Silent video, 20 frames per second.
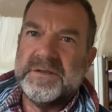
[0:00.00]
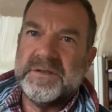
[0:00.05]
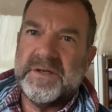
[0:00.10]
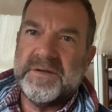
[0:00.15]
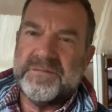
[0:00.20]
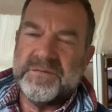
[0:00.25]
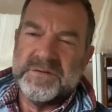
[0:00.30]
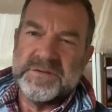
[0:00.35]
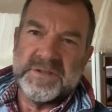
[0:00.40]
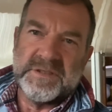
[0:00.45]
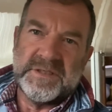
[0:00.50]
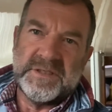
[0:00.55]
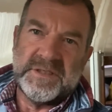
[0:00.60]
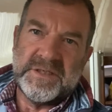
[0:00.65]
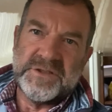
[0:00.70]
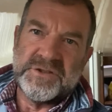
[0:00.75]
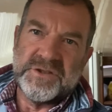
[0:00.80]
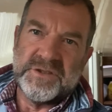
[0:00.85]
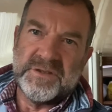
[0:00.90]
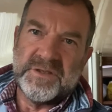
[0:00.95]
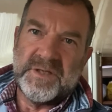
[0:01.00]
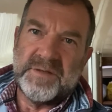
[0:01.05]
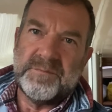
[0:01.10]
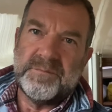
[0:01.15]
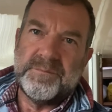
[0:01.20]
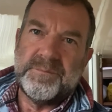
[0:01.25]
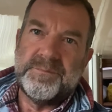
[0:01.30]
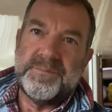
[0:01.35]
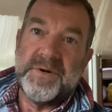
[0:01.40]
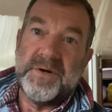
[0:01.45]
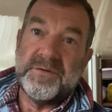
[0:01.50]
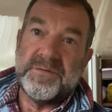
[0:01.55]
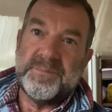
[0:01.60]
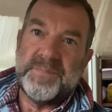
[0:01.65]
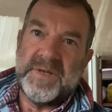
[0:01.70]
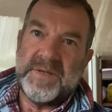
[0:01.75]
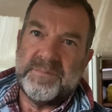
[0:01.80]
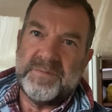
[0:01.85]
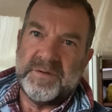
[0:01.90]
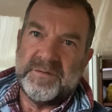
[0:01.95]
If there's a collision, then both
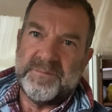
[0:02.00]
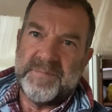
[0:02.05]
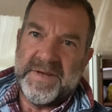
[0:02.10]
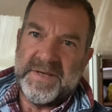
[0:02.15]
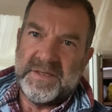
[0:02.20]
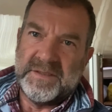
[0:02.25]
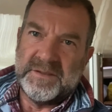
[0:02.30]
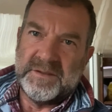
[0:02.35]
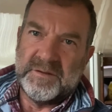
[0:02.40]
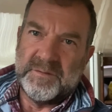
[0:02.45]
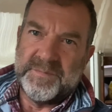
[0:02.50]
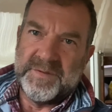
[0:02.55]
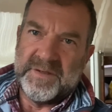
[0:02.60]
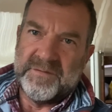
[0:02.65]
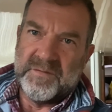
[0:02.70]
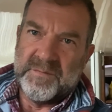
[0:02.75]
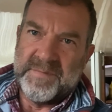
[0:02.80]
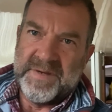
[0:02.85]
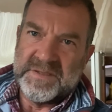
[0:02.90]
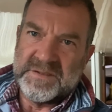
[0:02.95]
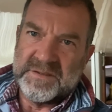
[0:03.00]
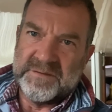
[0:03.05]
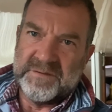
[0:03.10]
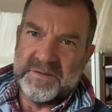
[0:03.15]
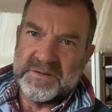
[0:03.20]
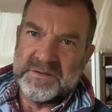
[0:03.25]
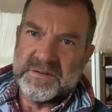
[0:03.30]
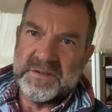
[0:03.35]
people have made a little bit of a mess of it.